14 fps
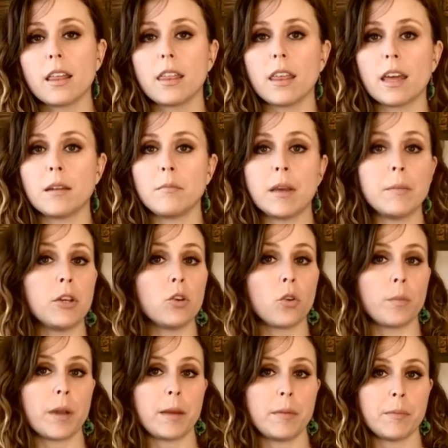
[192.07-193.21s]
than maybe your
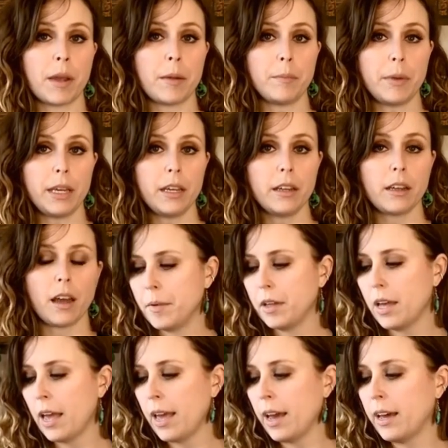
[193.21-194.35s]
baby might be.
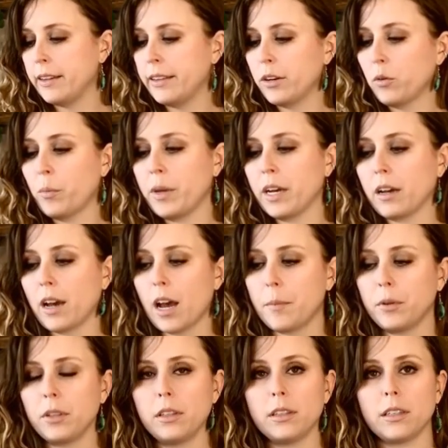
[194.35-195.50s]
And there will be a
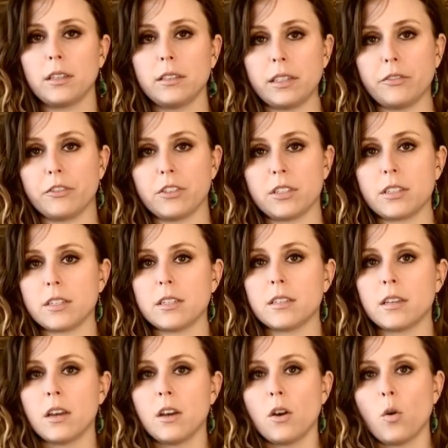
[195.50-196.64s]
couple little differences
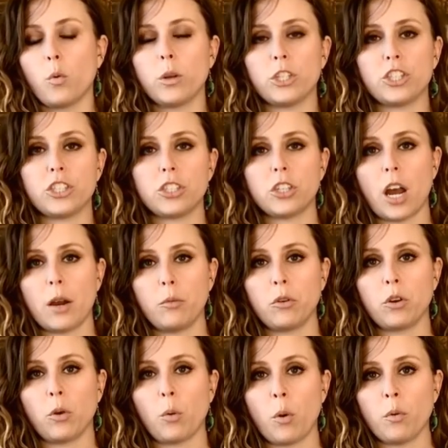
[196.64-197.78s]
which I will
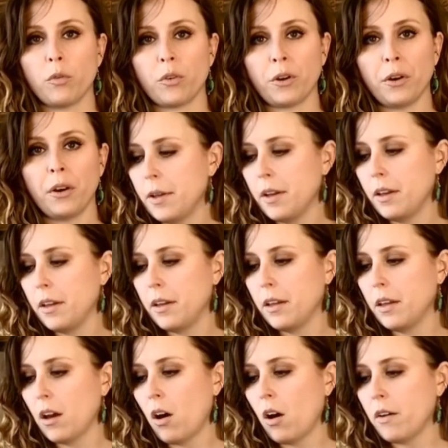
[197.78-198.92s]
go over.
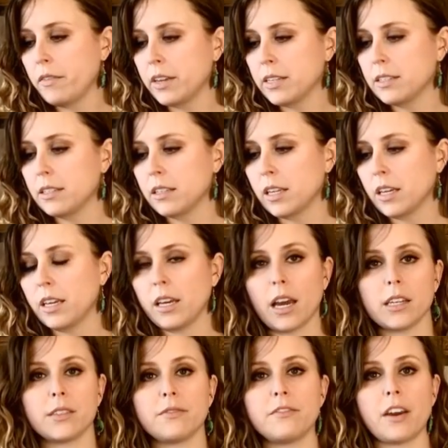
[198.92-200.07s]
Obviously, he
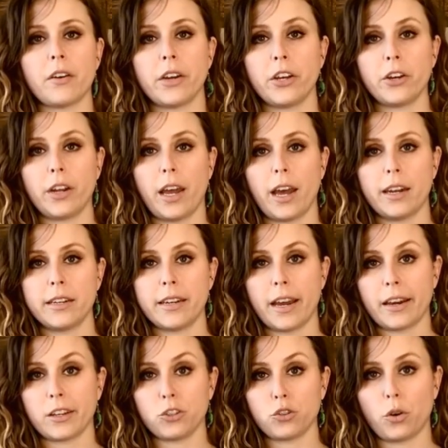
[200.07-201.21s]
has very good head and
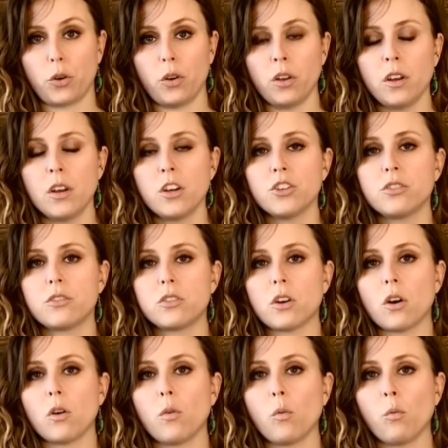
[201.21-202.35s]
neck control.
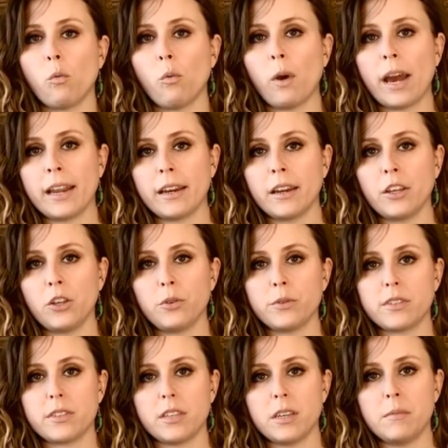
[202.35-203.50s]
So when you
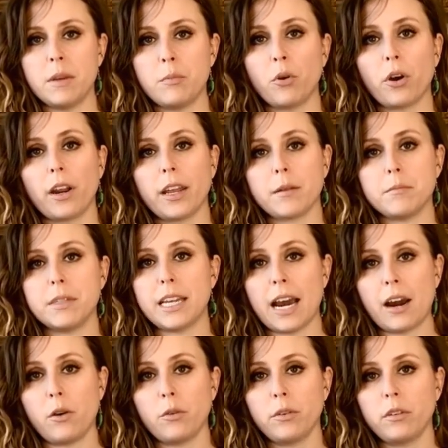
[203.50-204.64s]
see me put him
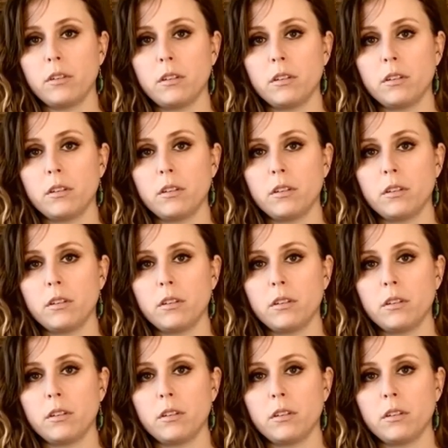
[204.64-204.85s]
down,